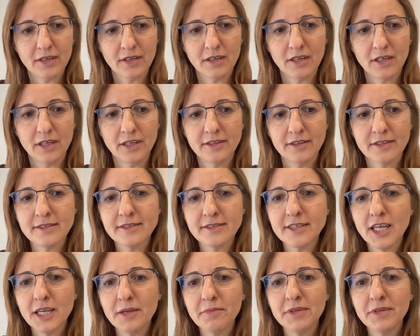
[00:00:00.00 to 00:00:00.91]
In the
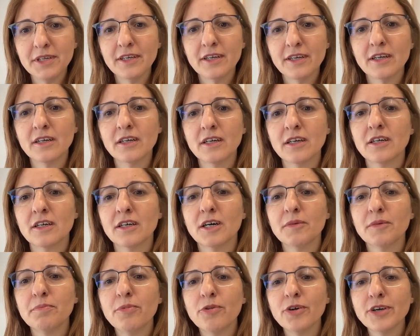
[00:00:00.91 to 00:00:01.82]
same year,
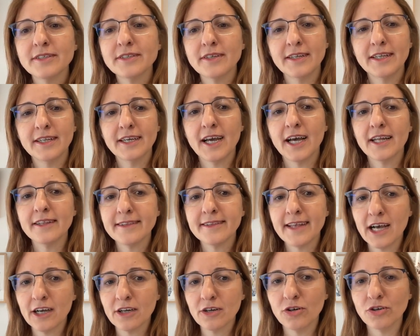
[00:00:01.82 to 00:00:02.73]
a poisoning
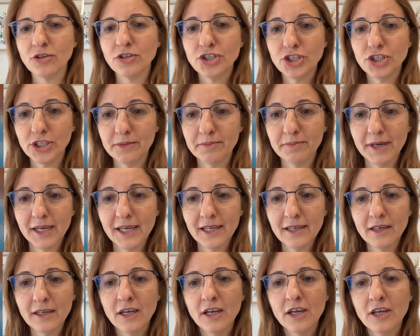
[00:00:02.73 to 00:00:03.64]
attack on
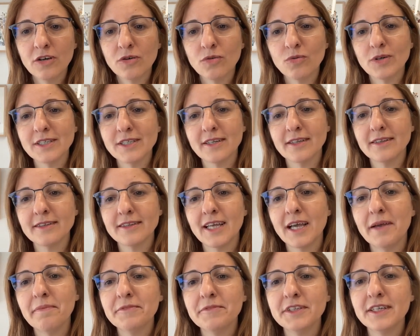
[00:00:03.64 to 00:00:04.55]
Gmail was
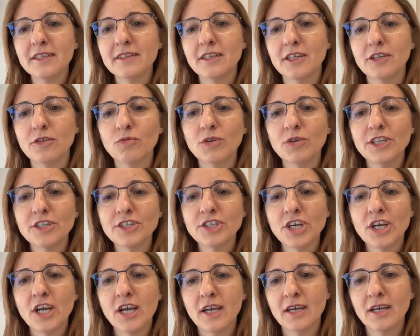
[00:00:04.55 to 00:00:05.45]
attempted, in
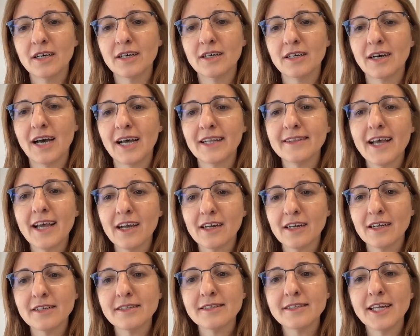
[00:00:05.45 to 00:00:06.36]
which
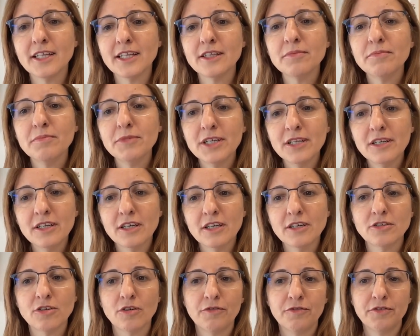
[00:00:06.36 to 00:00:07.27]
attackers sent
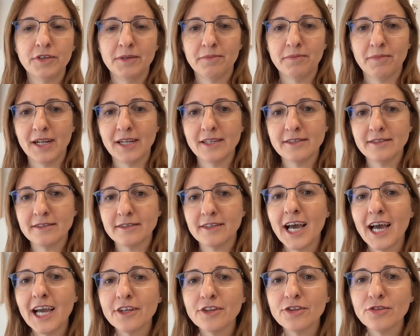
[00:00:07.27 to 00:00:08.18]
millions of emails
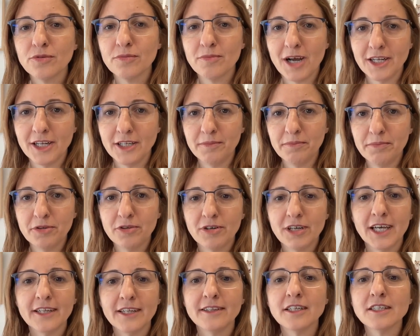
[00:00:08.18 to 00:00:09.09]
trying to
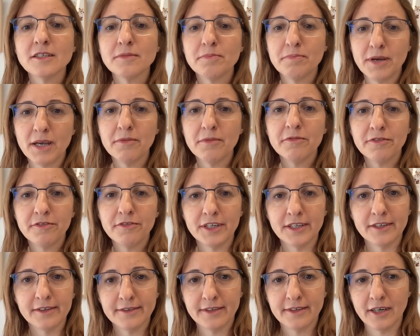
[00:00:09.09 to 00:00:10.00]
manipulate the spam
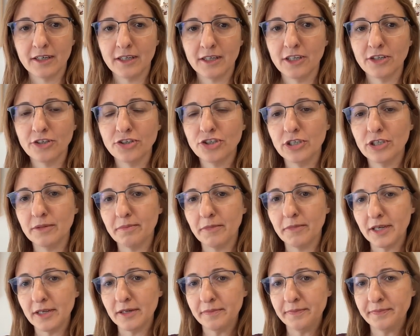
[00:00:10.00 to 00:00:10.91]
filter in Gmail.